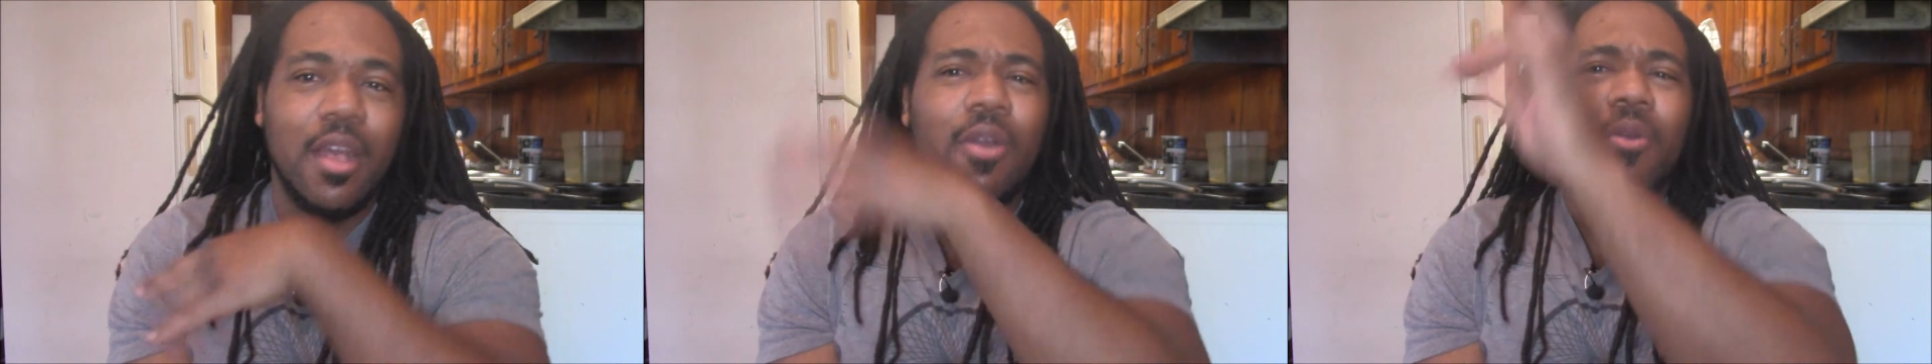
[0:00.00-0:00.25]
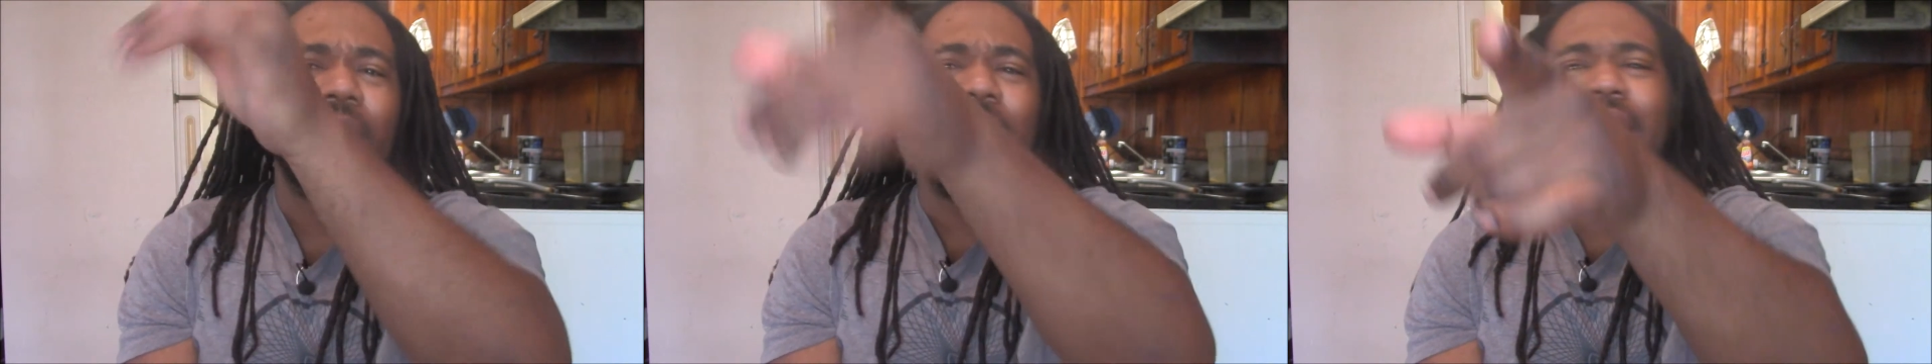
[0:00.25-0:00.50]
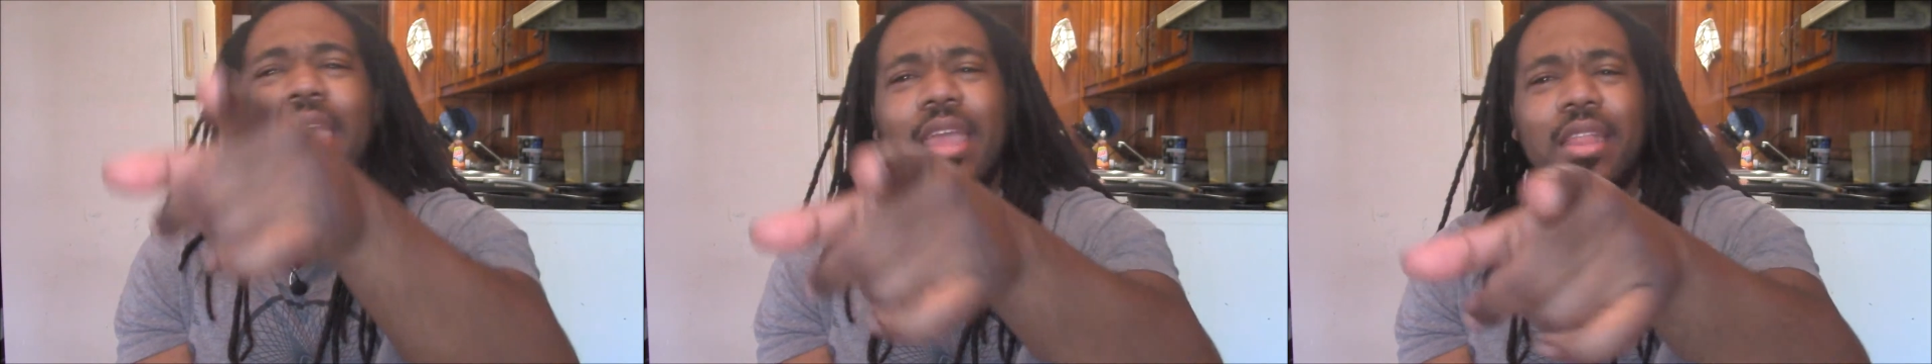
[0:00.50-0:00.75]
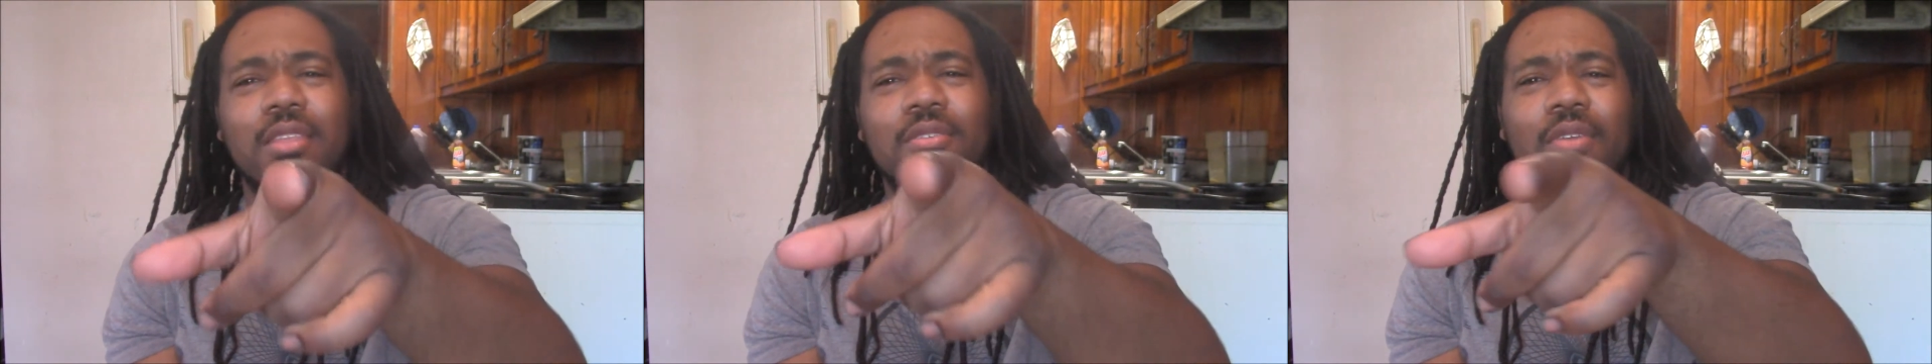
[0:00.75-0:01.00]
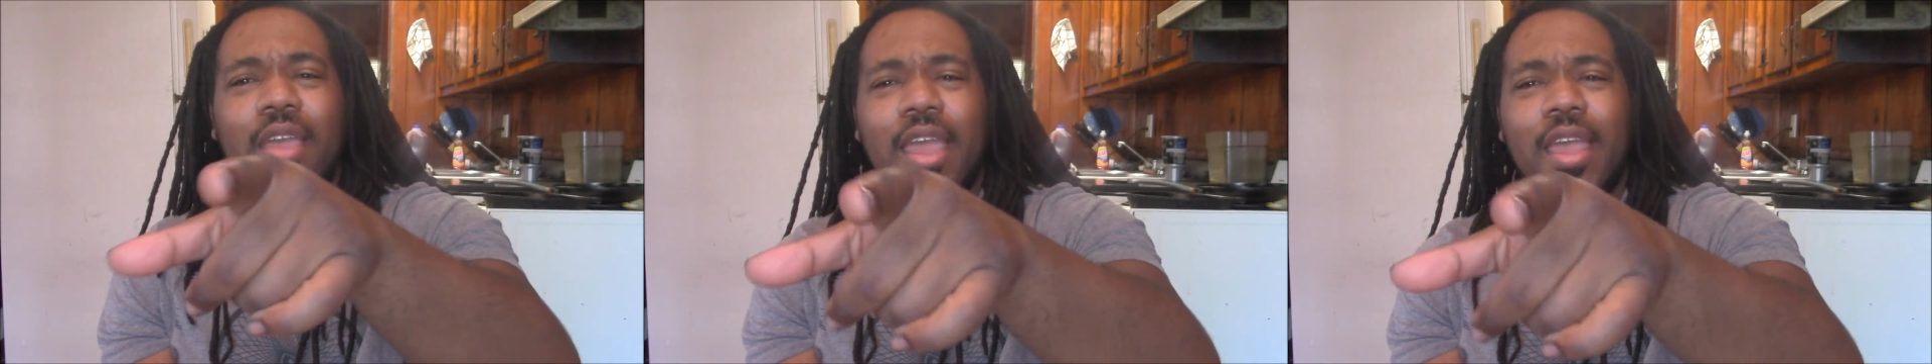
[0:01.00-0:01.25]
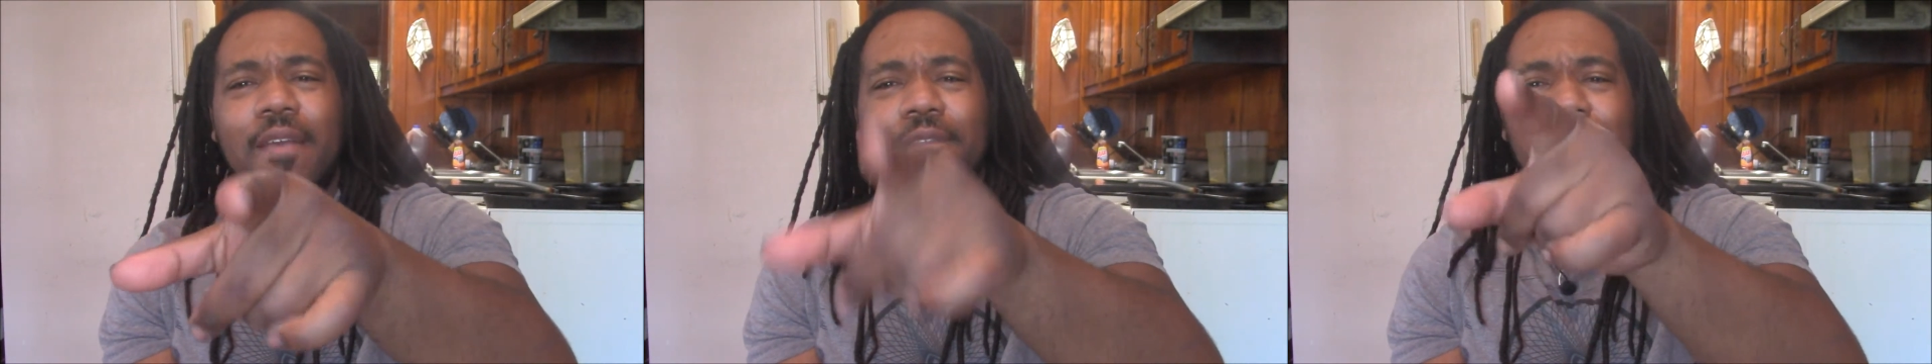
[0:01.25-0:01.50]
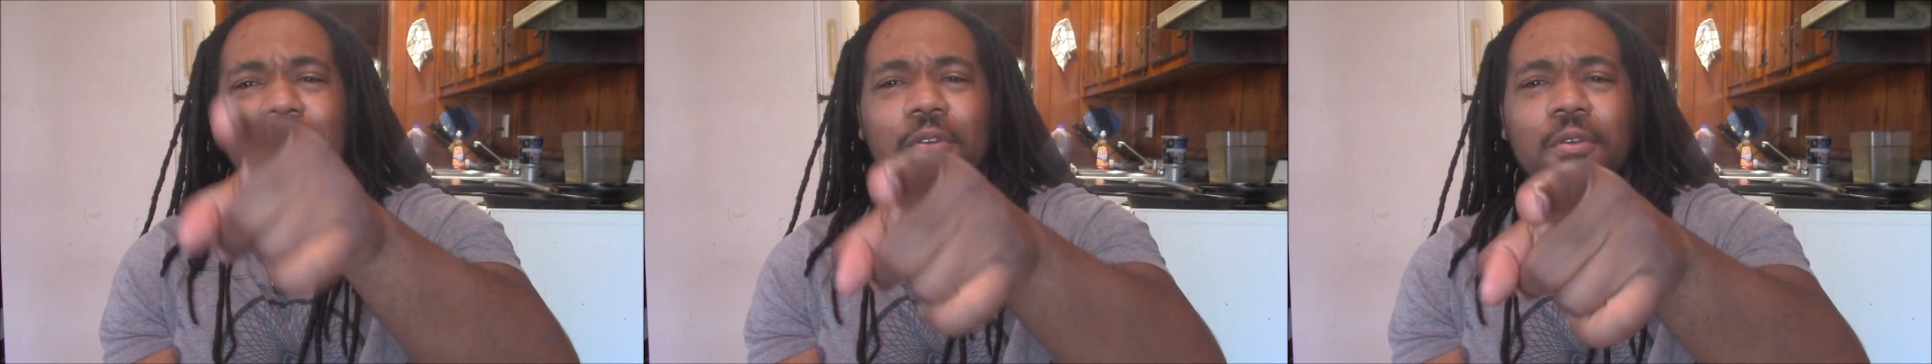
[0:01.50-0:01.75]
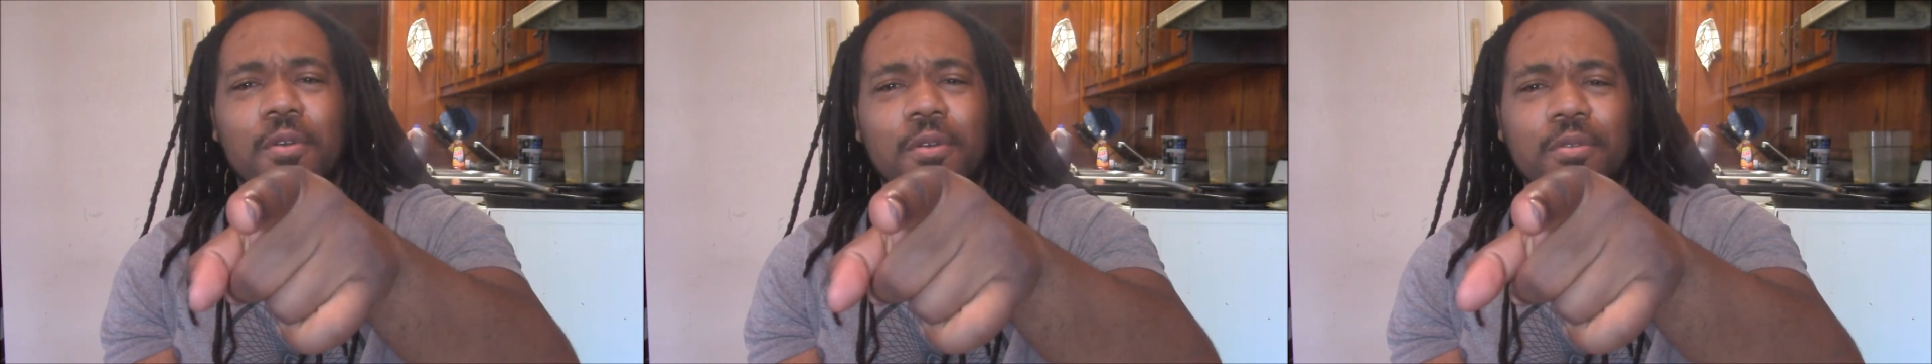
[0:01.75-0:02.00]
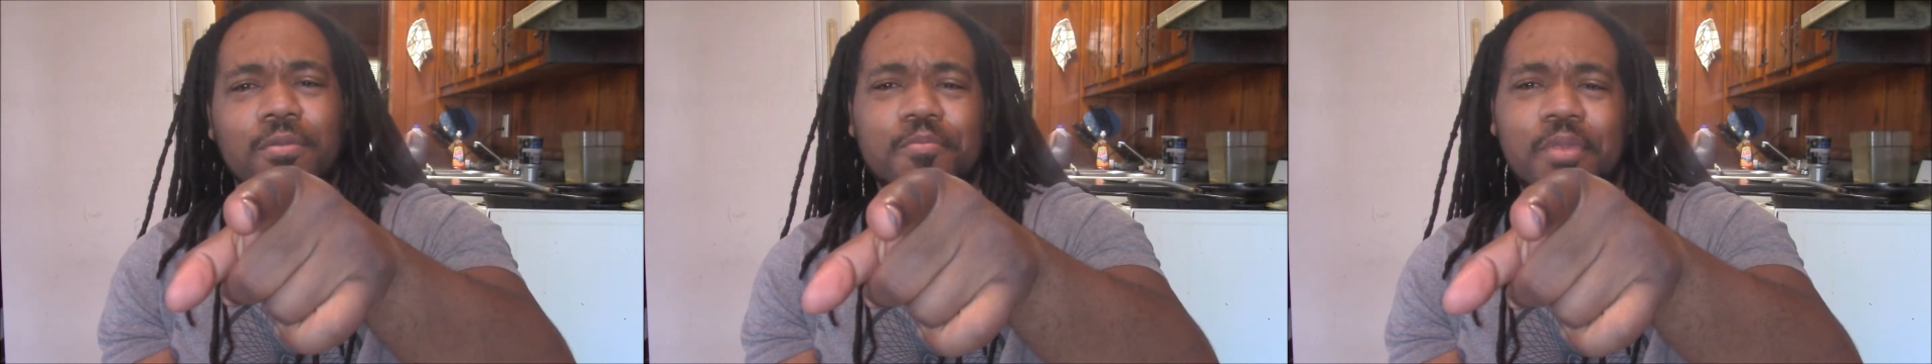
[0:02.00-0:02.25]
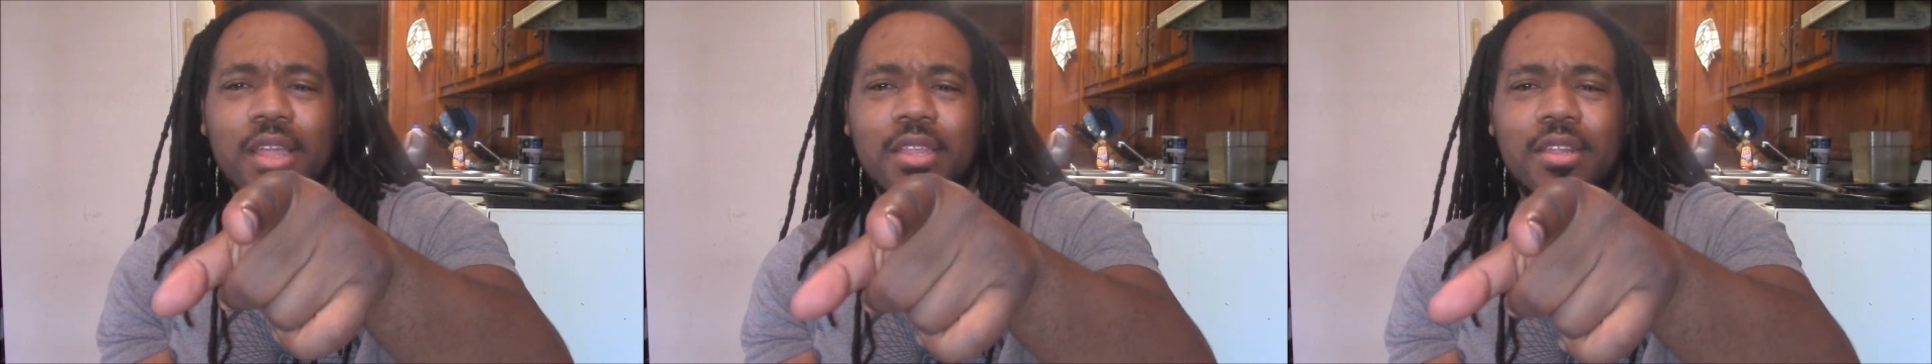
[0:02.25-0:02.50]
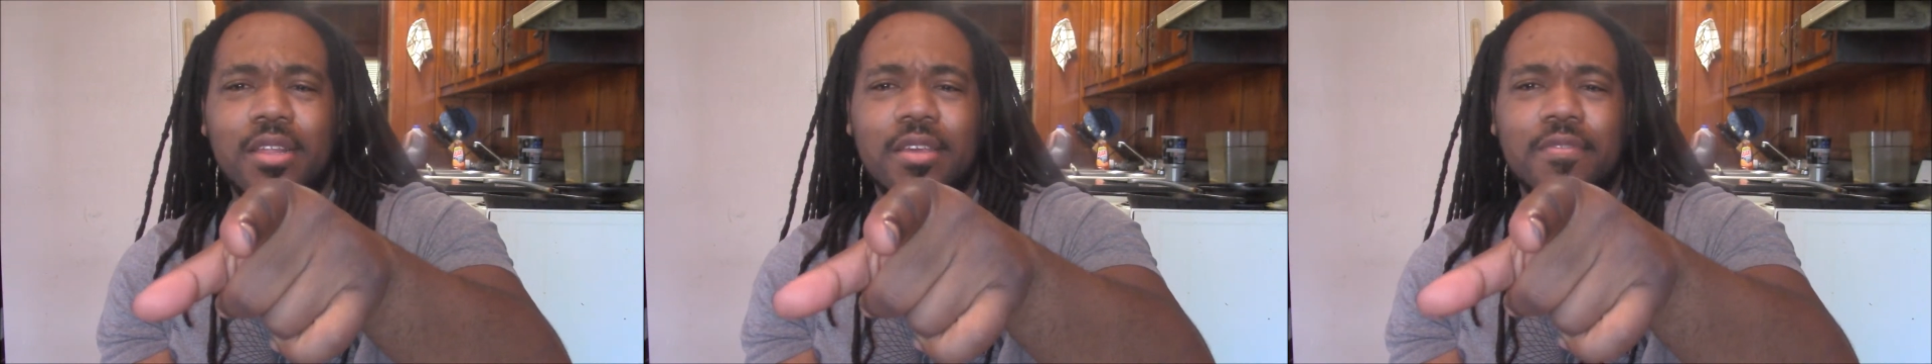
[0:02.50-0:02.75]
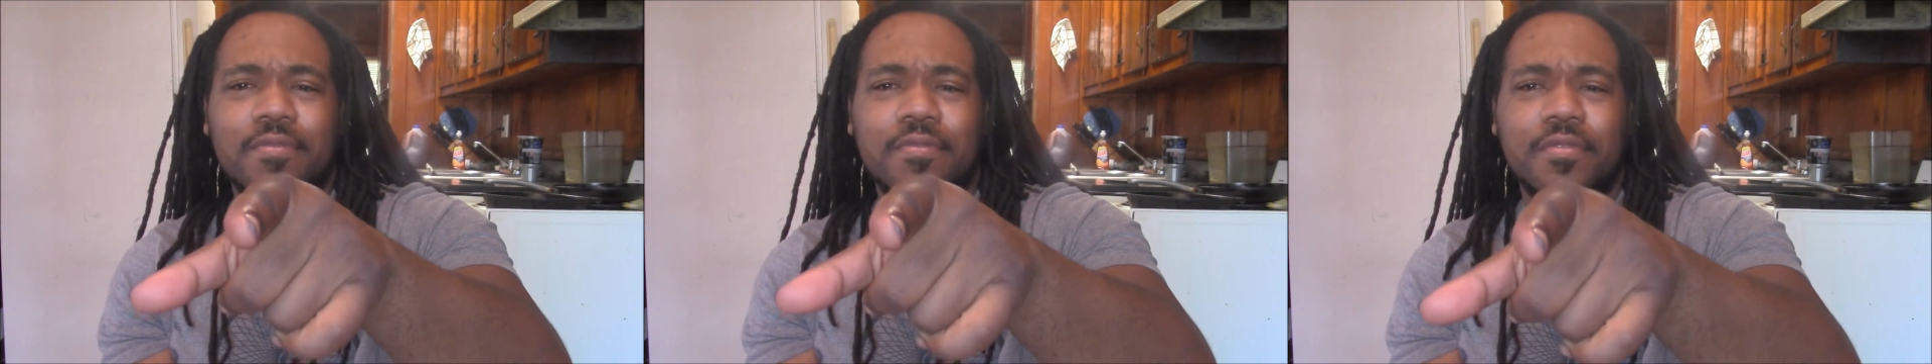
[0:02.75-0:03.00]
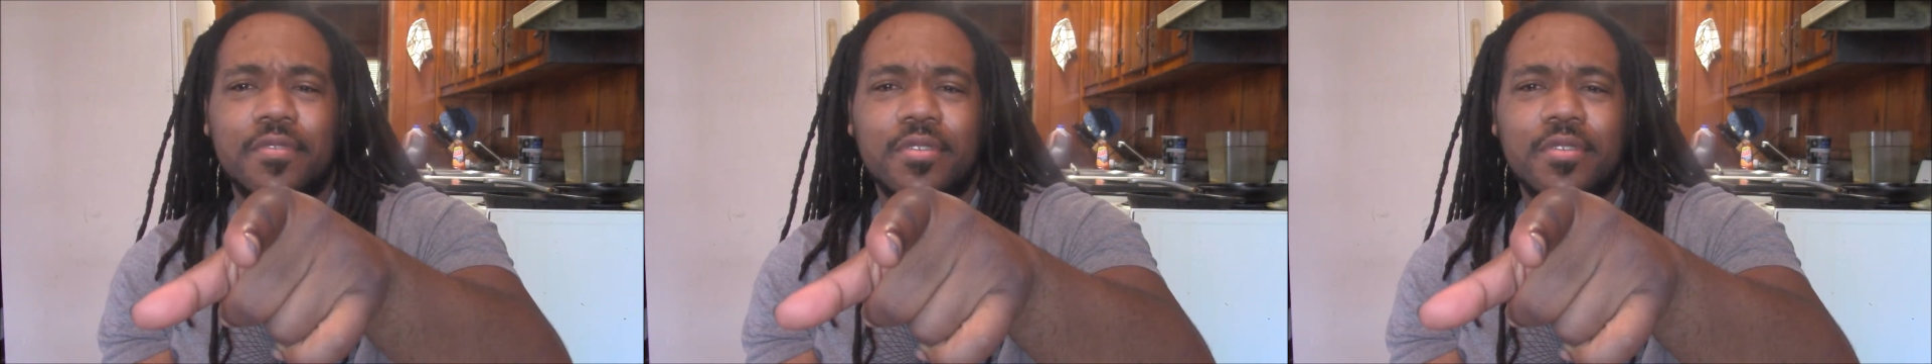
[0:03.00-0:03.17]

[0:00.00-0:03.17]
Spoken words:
Oh, and you have your polyglyph?